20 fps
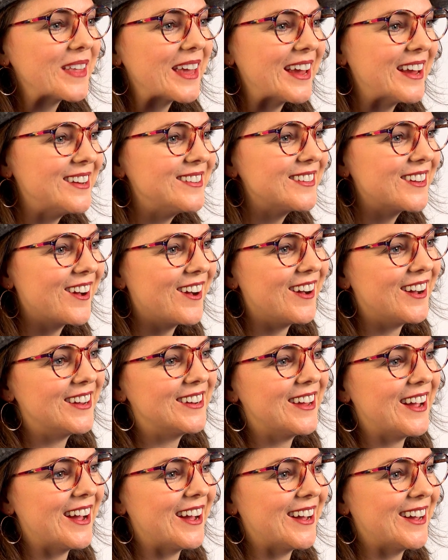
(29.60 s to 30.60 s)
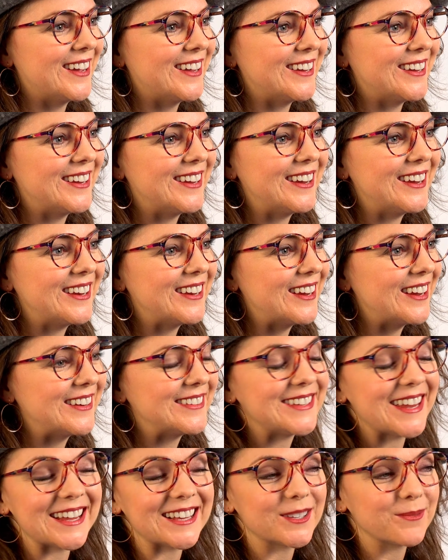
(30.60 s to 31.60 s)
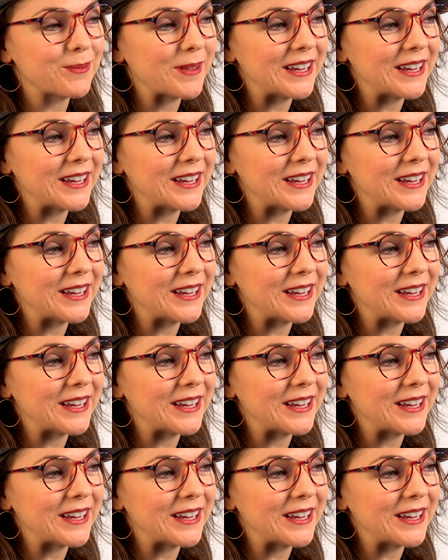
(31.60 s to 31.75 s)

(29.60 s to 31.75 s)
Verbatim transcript: Hand to God uh, takes